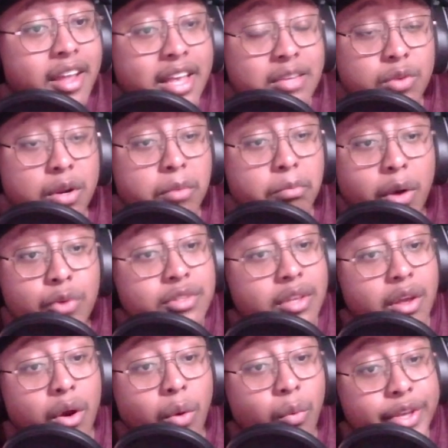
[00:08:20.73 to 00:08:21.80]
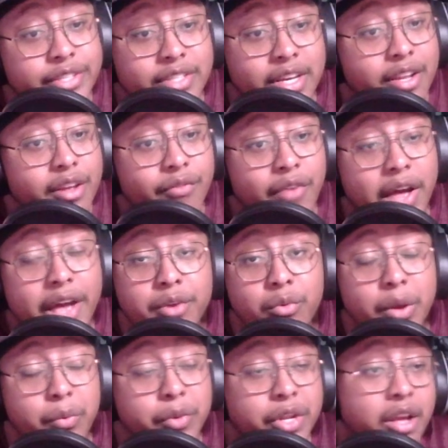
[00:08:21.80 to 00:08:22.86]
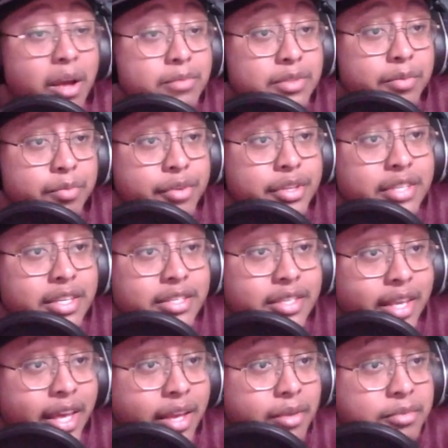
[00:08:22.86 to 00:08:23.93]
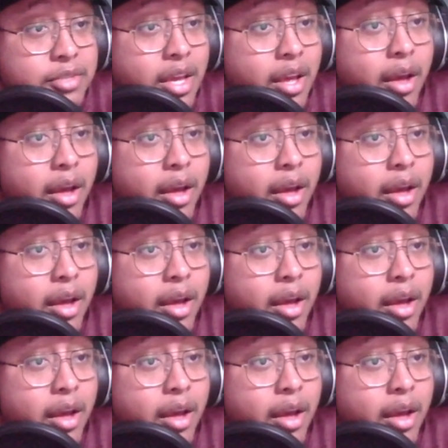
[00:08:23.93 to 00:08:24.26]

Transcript: That's what I'm mostly always going to evaluate when it comes to preseason games.